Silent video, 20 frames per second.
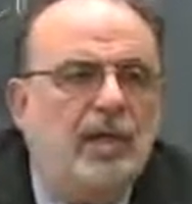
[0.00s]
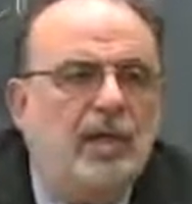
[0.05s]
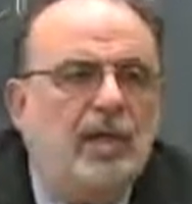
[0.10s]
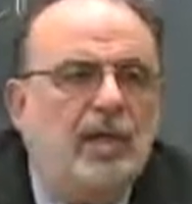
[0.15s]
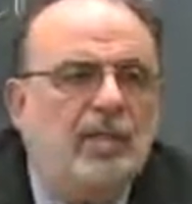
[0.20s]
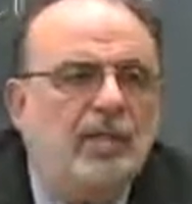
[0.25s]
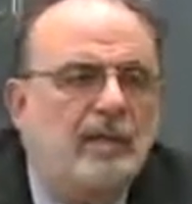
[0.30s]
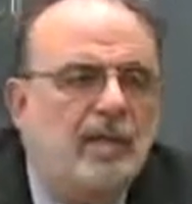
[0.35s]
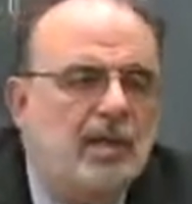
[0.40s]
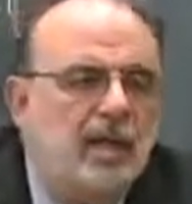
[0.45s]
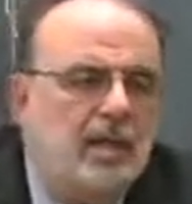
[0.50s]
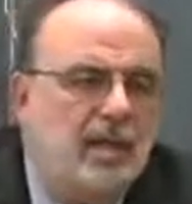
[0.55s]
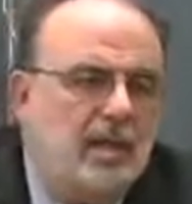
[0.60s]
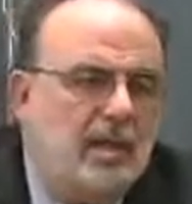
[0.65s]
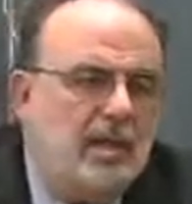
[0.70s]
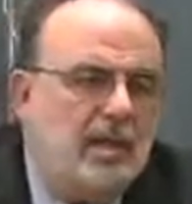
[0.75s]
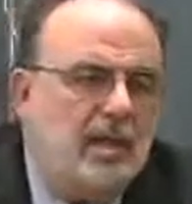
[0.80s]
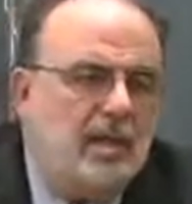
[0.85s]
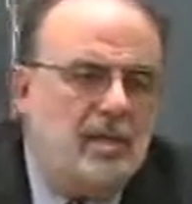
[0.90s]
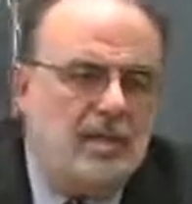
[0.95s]
as
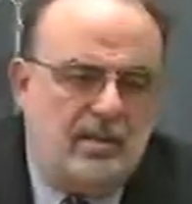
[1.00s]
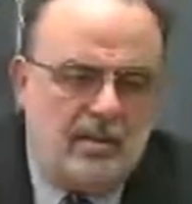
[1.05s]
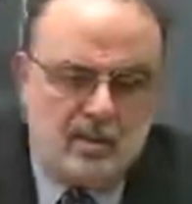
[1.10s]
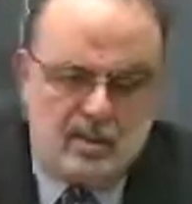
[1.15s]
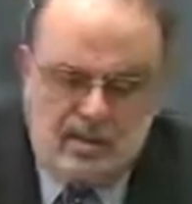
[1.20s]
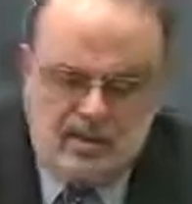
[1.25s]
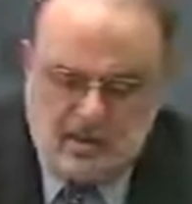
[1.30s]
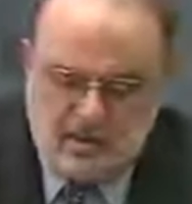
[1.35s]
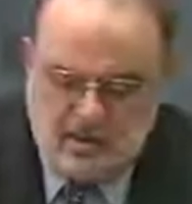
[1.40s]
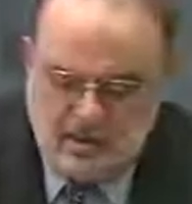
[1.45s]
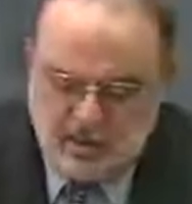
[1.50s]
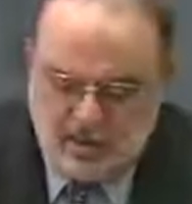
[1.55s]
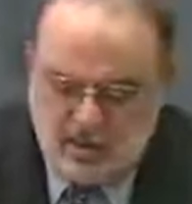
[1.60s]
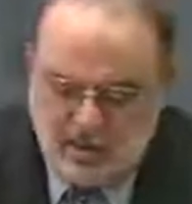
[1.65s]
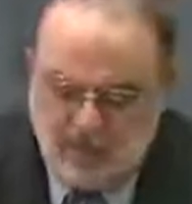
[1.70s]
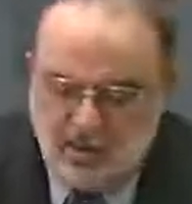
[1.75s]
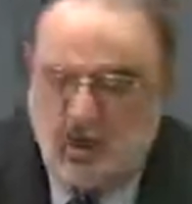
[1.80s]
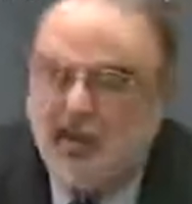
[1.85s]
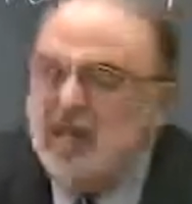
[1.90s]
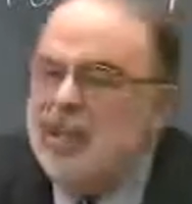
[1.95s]

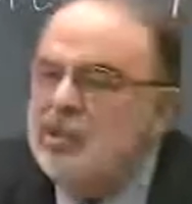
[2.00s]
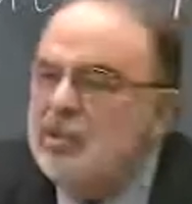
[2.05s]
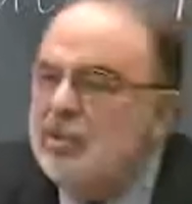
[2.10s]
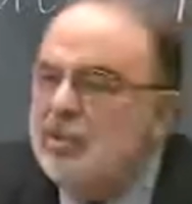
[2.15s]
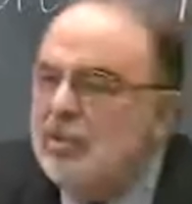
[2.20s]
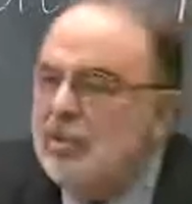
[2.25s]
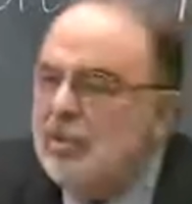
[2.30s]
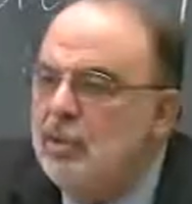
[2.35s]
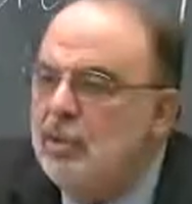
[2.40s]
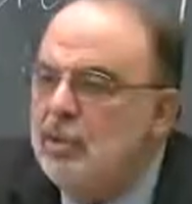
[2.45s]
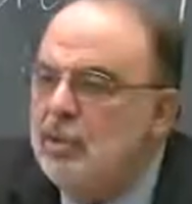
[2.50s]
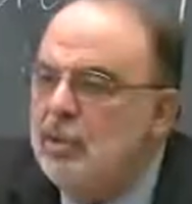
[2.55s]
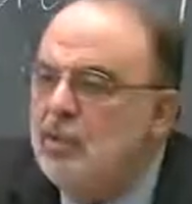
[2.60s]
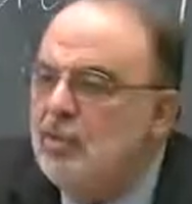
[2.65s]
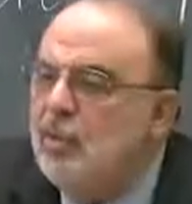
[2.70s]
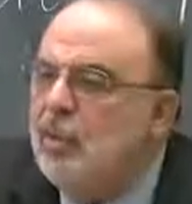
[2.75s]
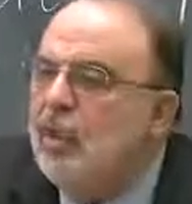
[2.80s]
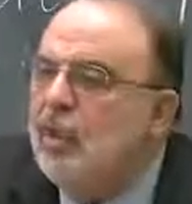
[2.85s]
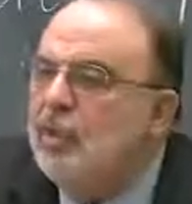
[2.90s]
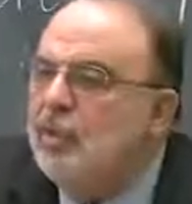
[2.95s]
a lesson
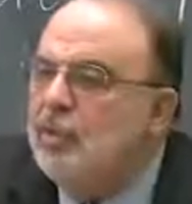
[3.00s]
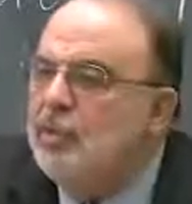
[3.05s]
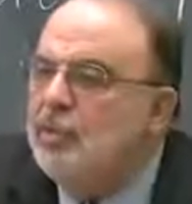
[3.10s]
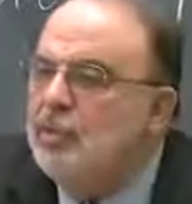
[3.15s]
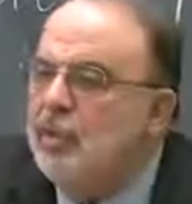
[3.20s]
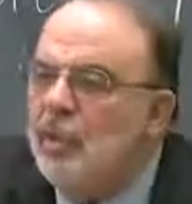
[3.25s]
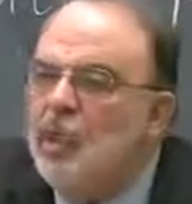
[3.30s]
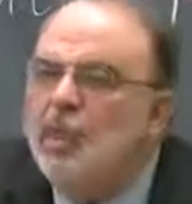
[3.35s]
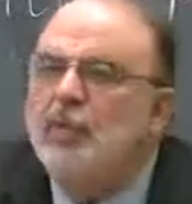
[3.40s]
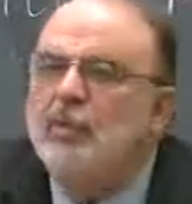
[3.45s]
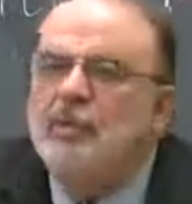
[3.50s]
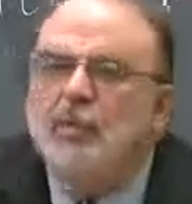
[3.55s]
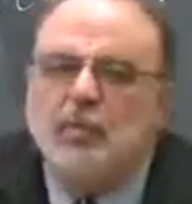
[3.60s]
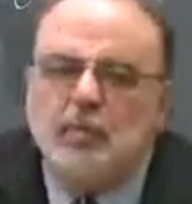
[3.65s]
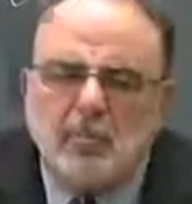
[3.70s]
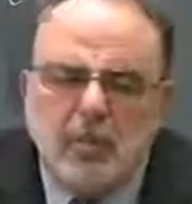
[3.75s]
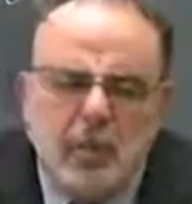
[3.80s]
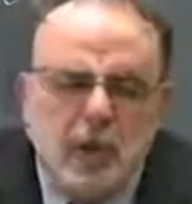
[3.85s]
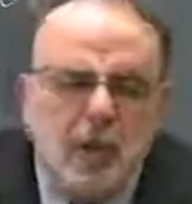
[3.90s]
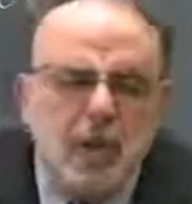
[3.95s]
to others. Part of their
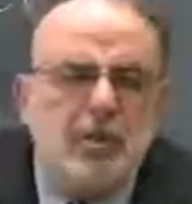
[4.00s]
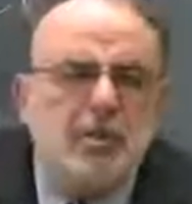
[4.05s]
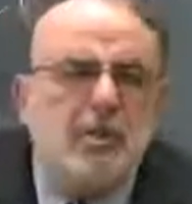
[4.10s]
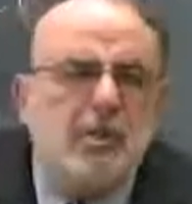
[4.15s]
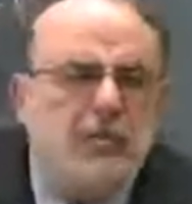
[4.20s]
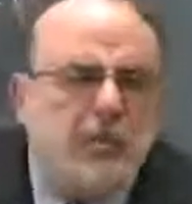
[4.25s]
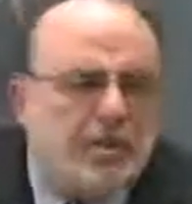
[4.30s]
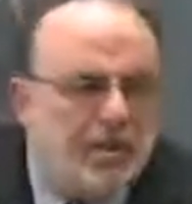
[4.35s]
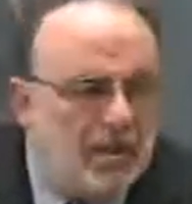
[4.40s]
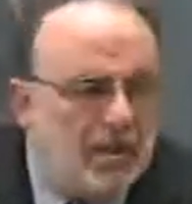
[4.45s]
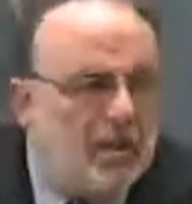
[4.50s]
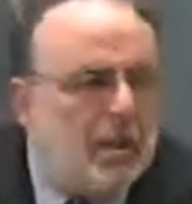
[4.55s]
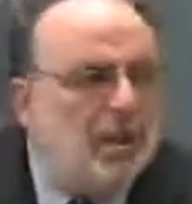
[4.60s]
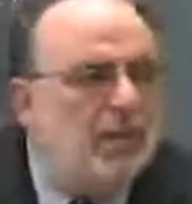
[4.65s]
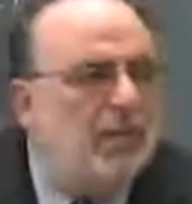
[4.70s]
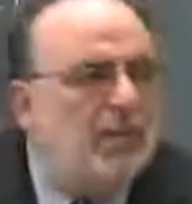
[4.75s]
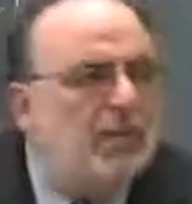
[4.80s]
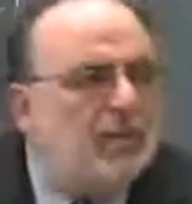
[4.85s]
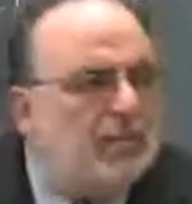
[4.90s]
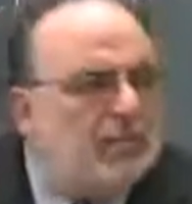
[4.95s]
punishment
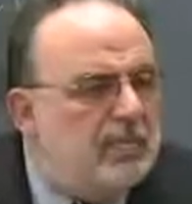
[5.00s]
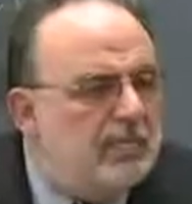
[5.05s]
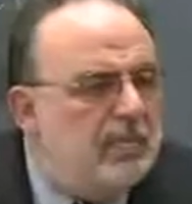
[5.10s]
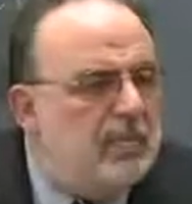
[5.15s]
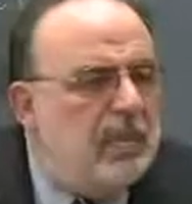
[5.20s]
was